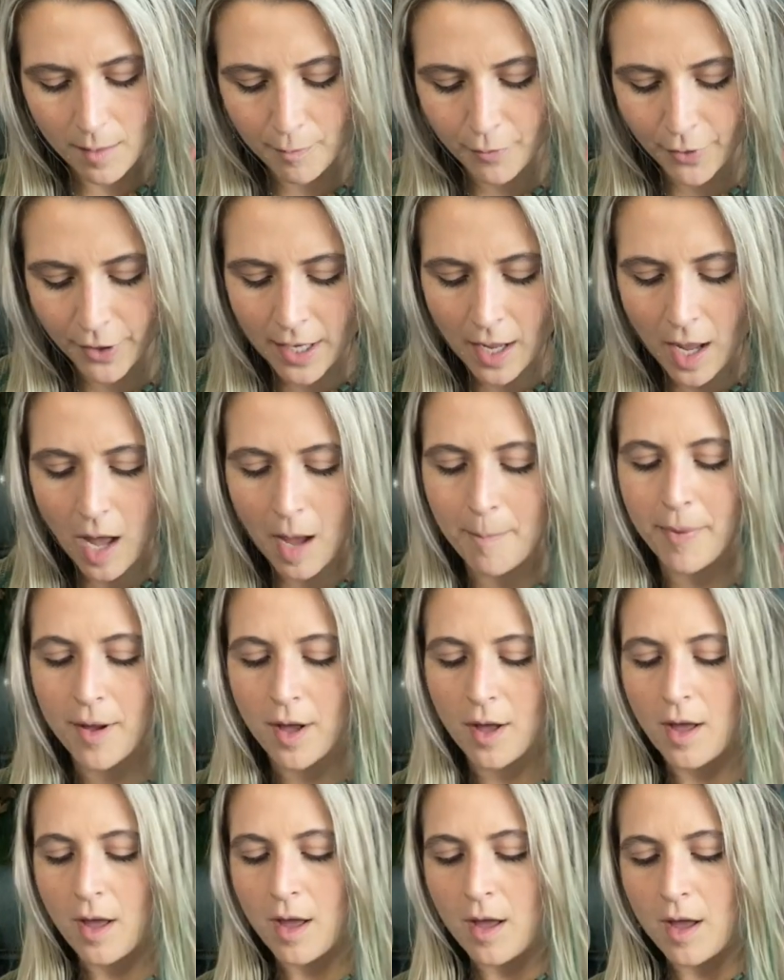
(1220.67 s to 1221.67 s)
Bring up
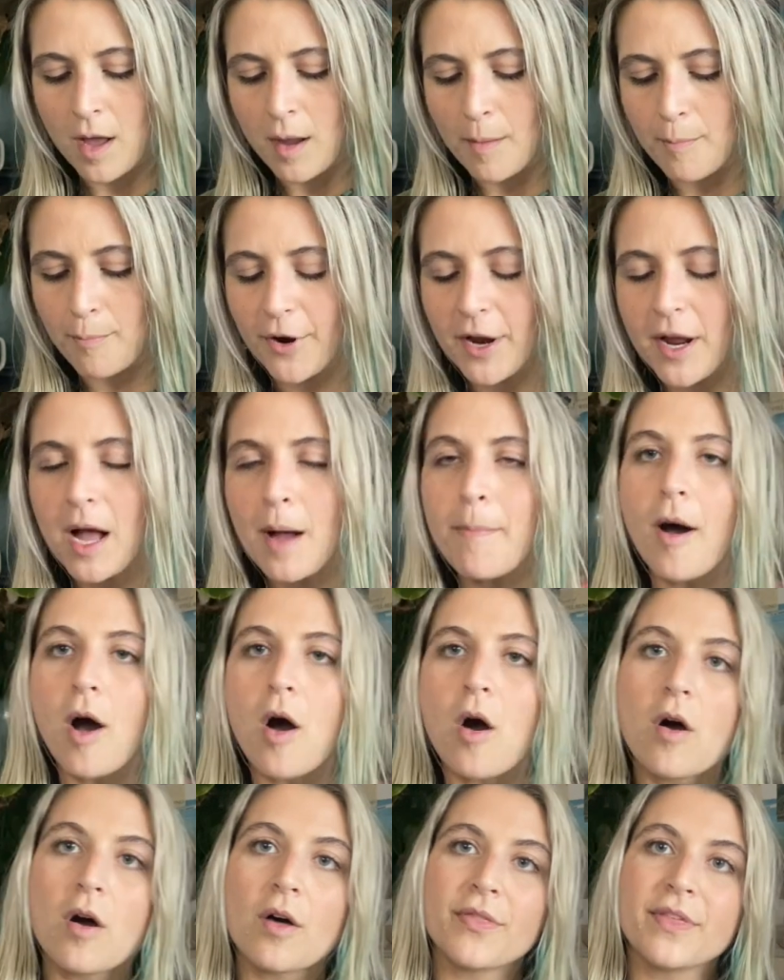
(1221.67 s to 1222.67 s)

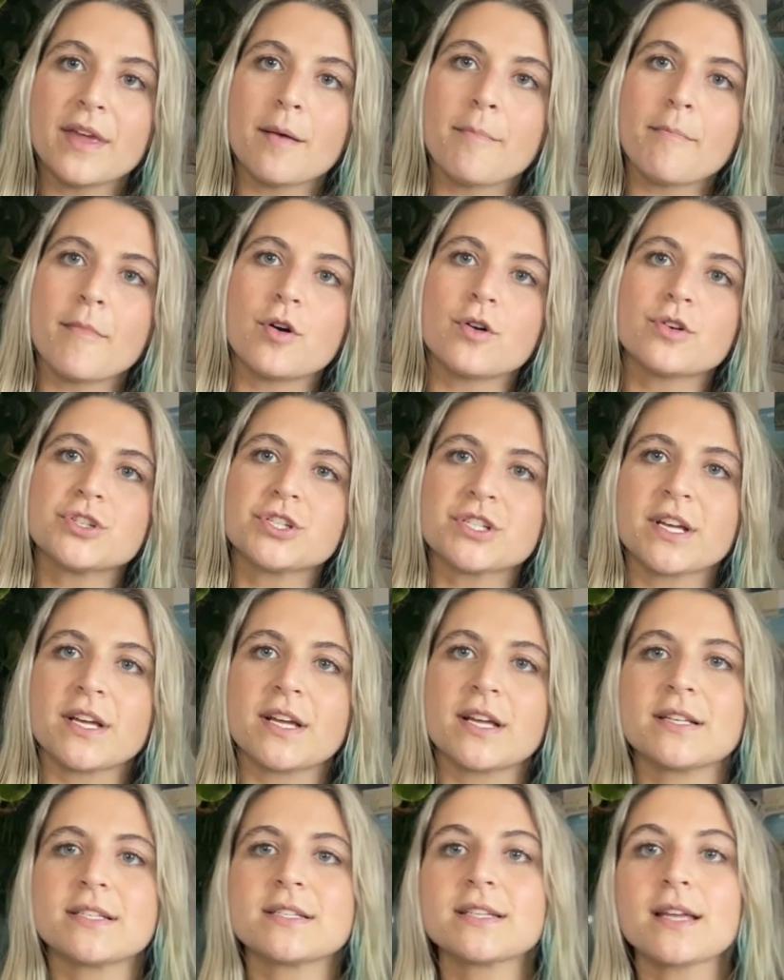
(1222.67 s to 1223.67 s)
all the
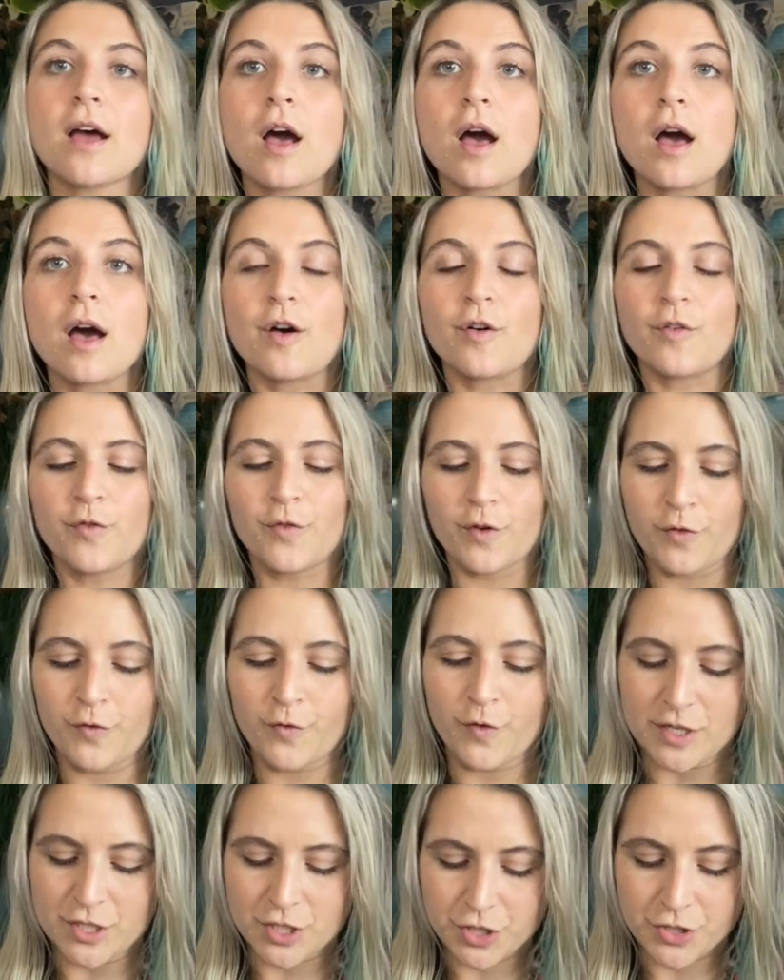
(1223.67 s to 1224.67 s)
emotions of
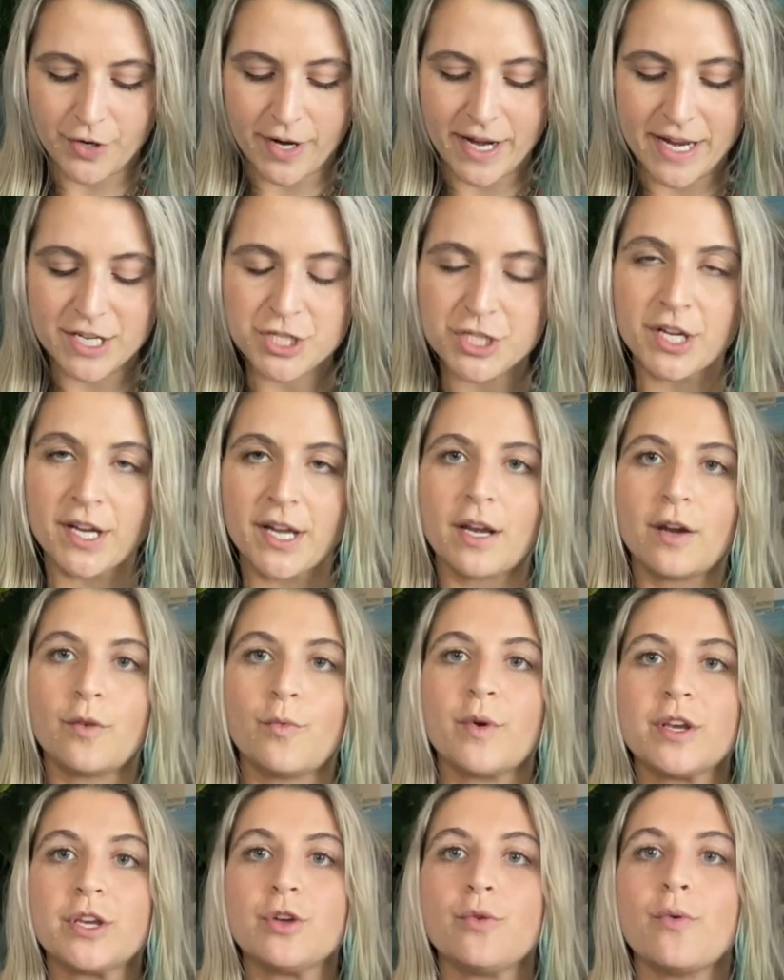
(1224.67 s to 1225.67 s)
frustration
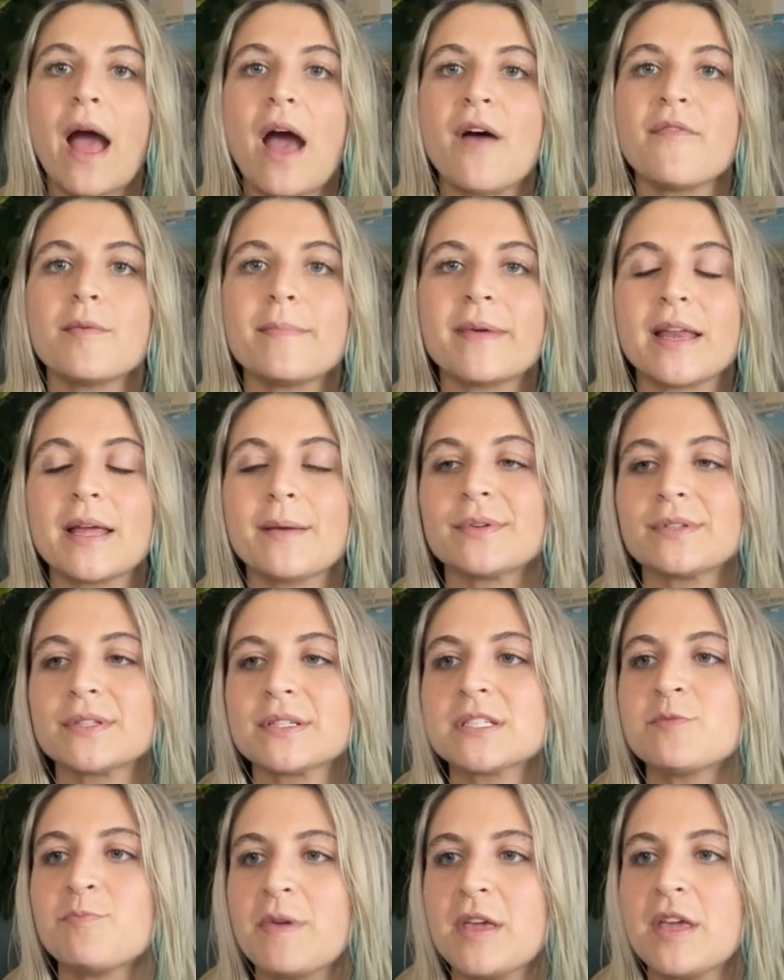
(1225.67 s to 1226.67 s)
when you haven't been able to
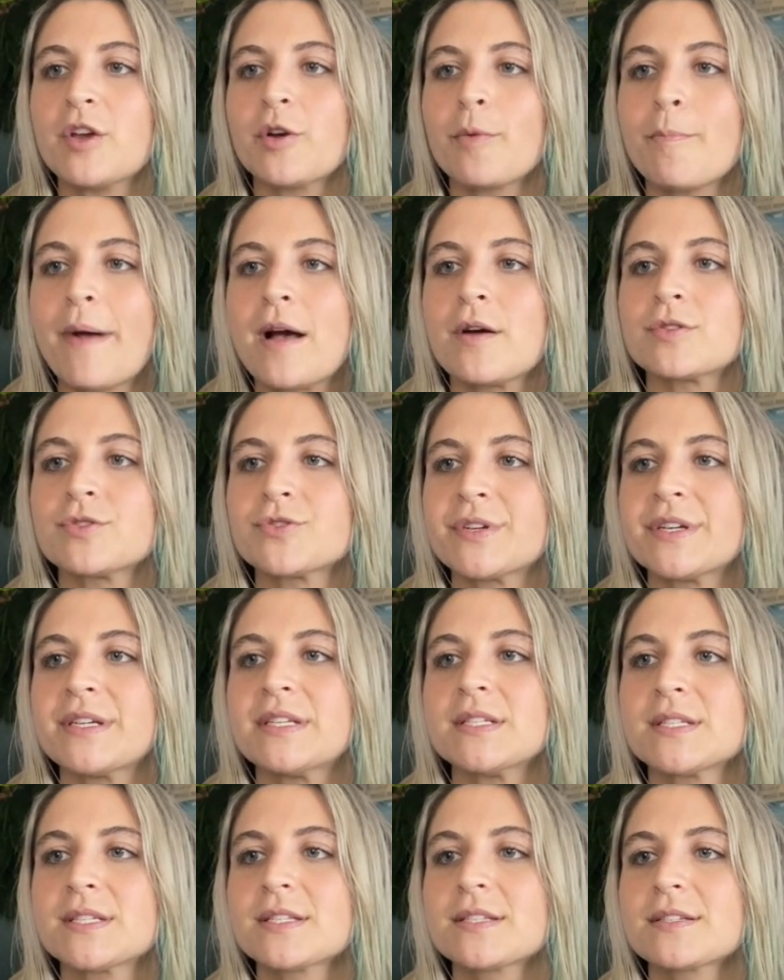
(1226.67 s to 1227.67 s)
speak your
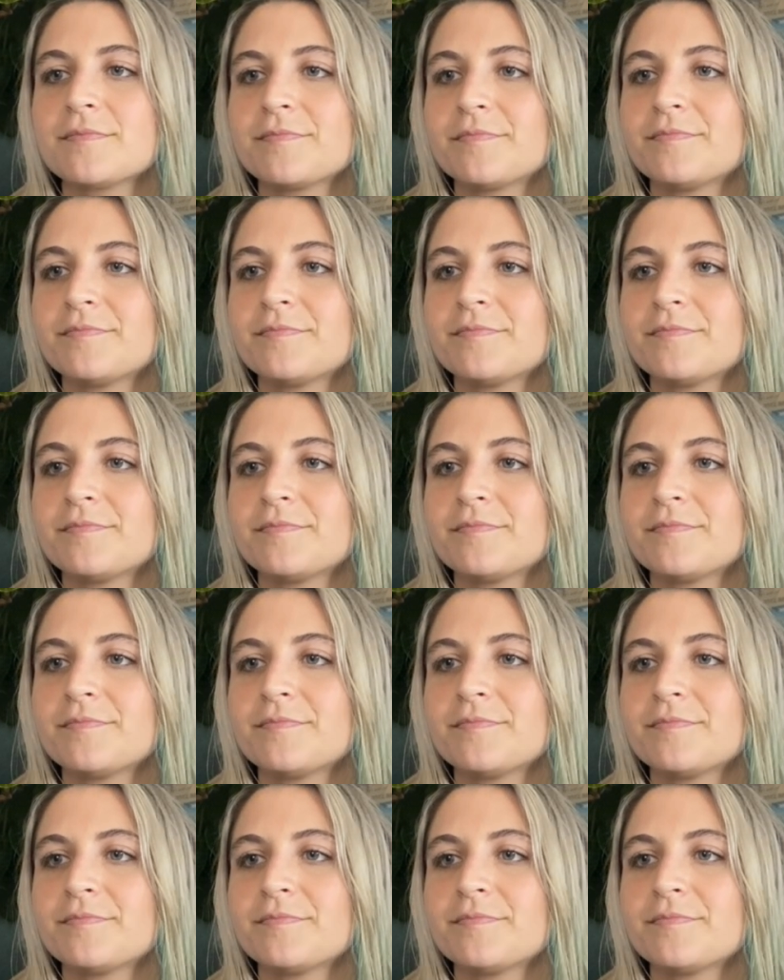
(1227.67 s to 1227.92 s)
boundaries.